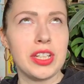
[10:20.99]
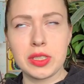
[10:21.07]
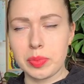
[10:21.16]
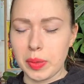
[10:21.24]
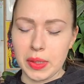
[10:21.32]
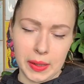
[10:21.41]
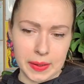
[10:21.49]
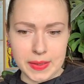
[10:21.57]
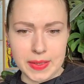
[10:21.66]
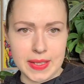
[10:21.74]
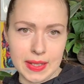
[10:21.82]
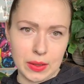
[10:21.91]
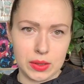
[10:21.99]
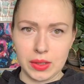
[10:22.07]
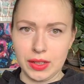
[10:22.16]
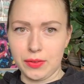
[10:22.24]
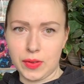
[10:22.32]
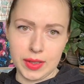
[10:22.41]
experience, and not
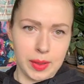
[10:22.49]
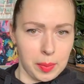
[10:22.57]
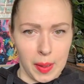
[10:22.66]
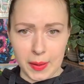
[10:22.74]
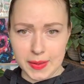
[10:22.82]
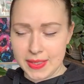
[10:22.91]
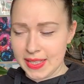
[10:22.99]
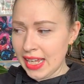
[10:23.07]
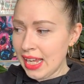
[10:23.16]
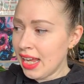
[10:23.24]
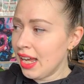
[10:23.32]
only for the plants.